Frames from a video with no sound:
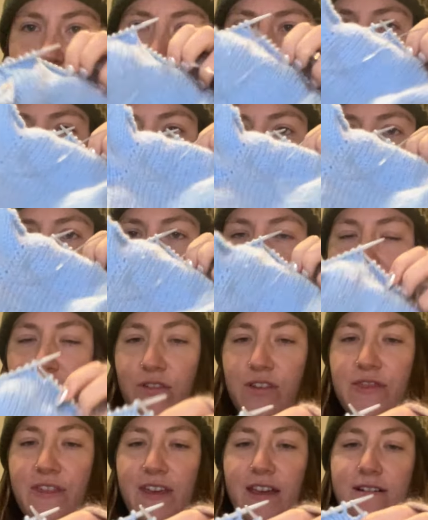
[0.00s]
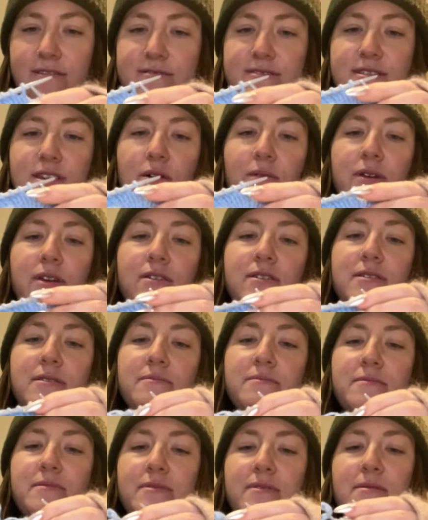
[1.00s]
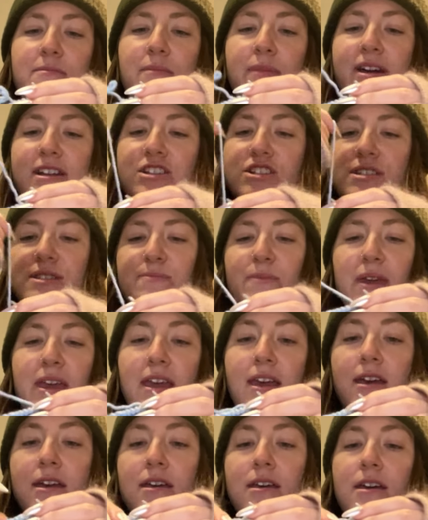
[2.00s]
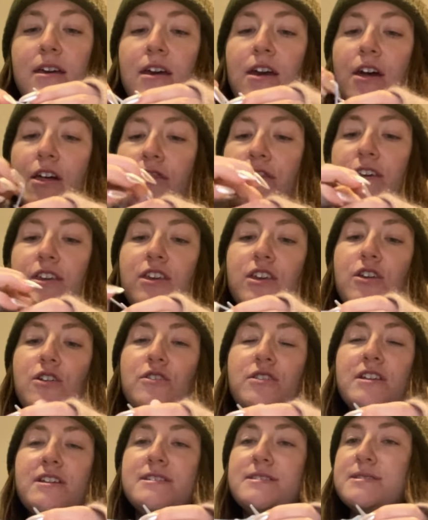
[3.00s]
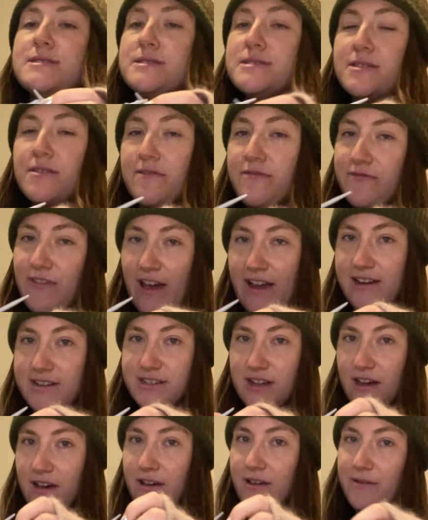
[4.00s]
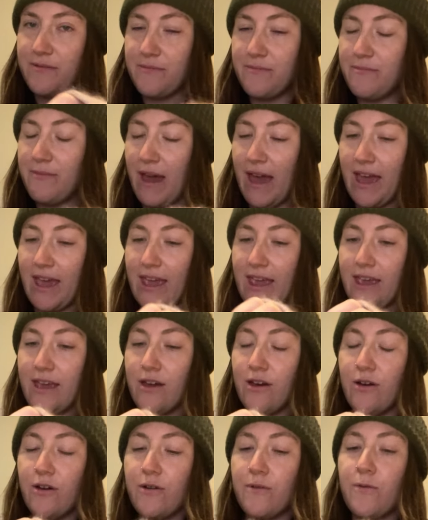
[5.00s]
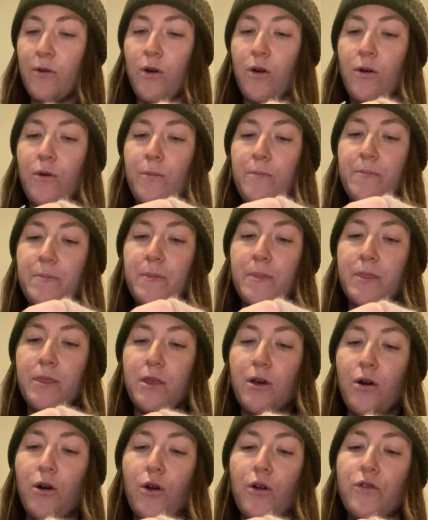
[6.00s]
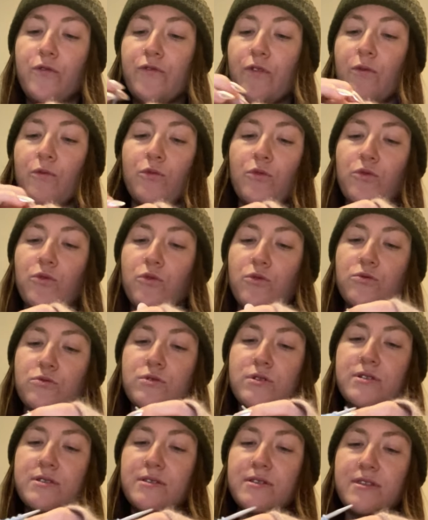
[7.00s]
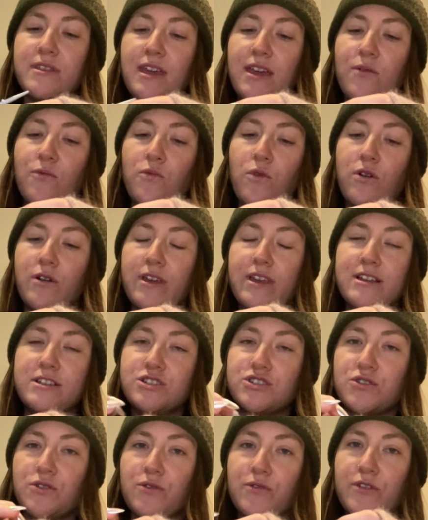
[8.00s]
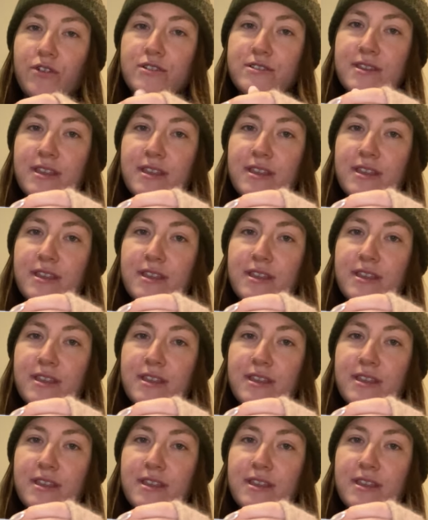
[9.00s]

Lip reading: you know, everything else going on. It might just be the cuteness factor may overrule the wonky short rows